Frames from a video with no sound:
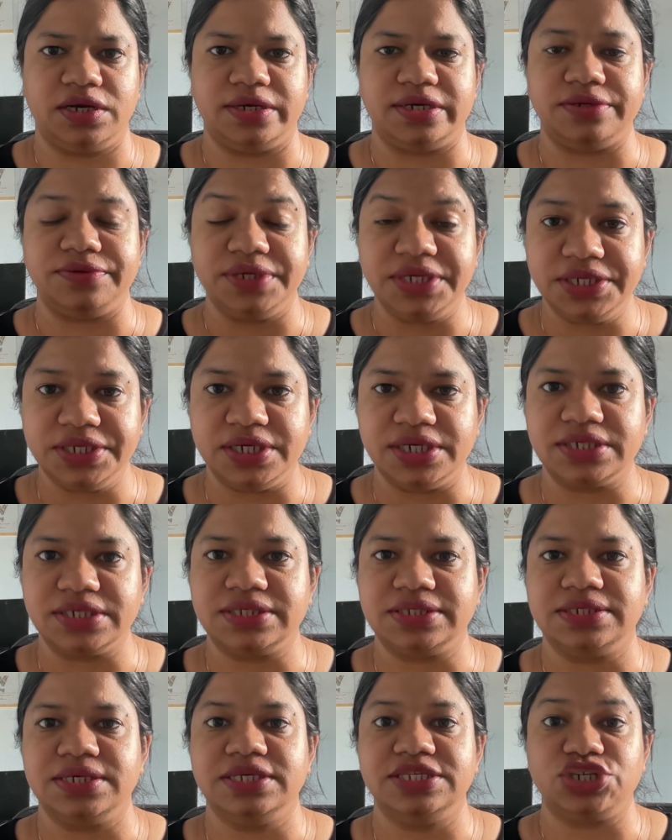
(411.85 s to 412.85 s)

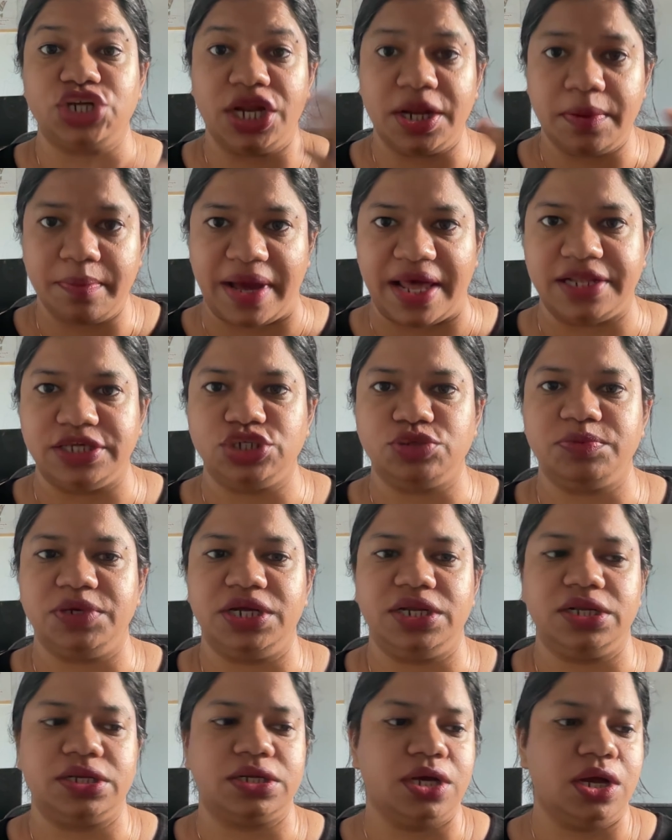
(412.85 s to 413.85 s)
Redux, state
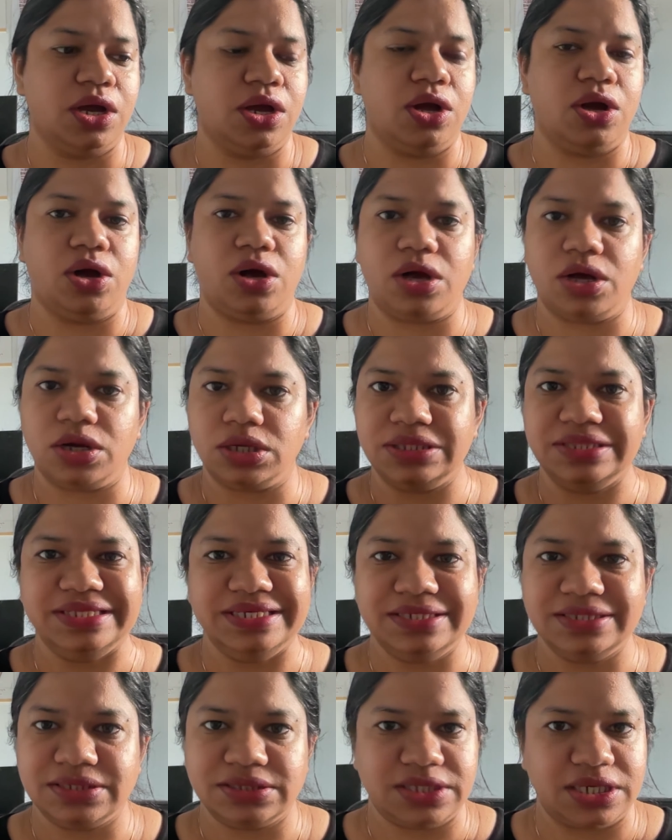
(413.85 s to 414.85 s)
management, all
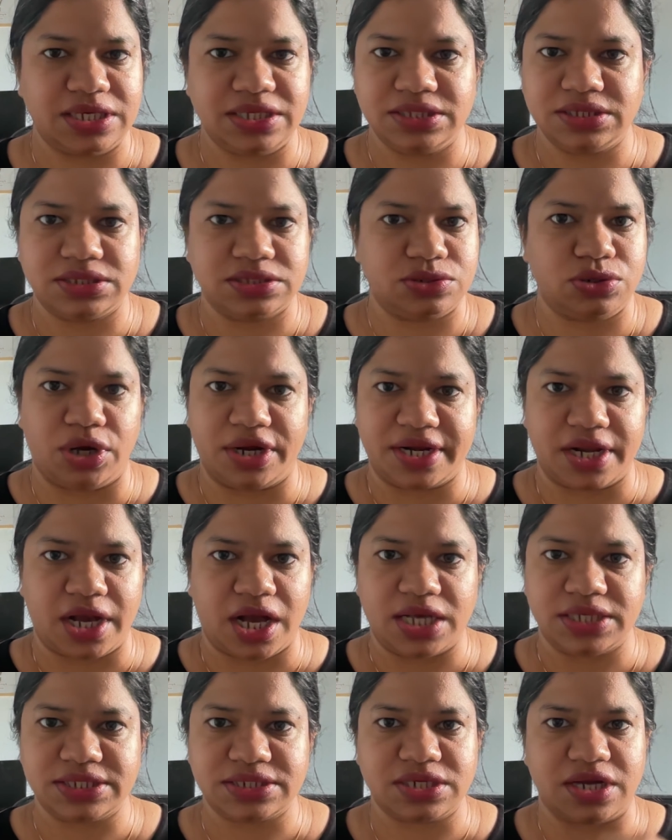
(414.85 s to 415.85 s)
these things got
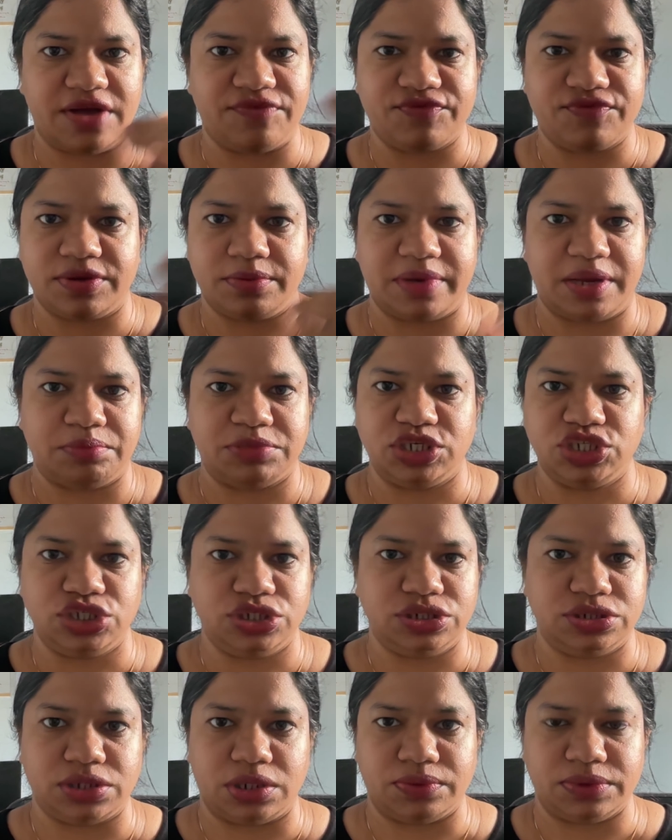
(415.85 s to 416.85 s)
asked after my
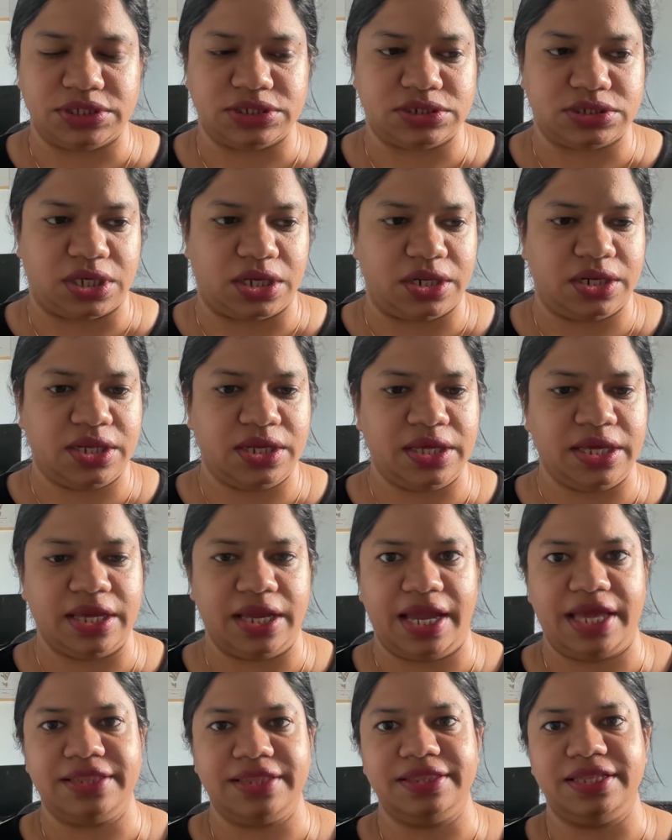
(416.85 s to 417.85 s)
machine round is done.
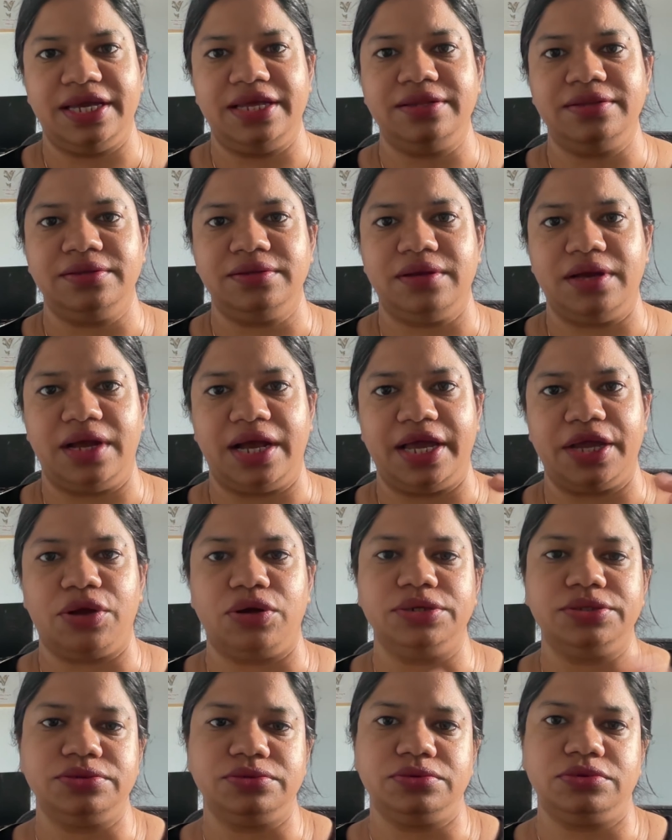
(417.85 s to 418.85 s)
And then I
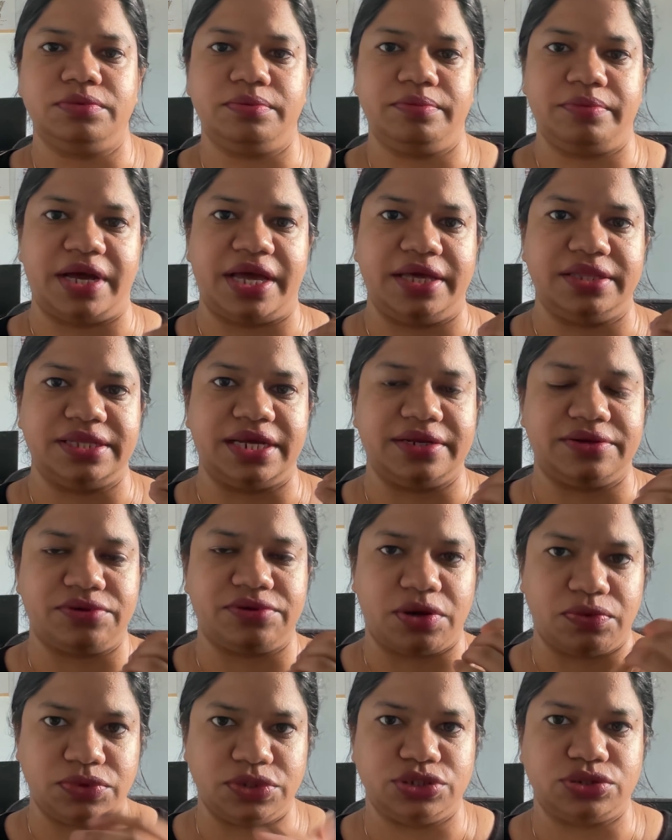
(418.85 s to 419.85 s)
got to know that
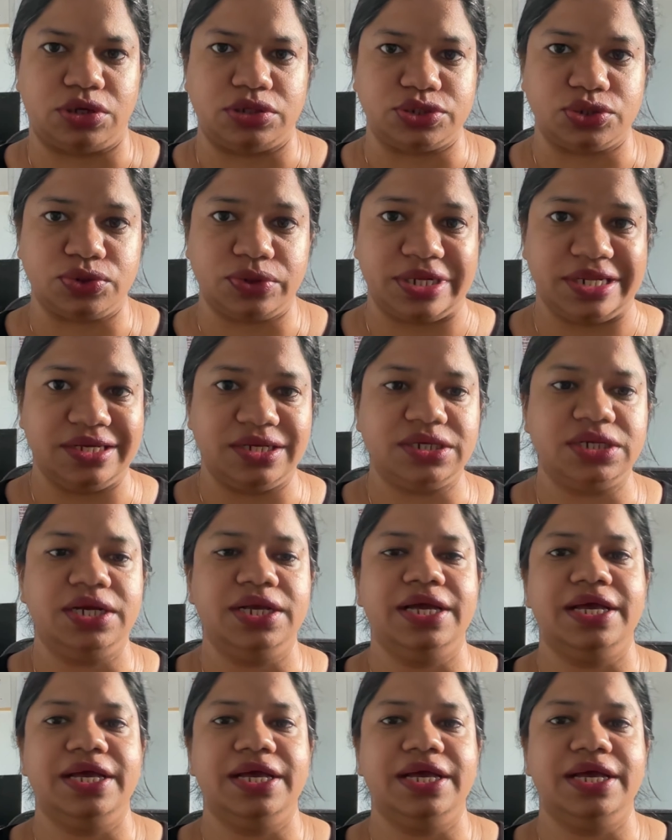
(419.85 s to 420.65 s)
round is also clear.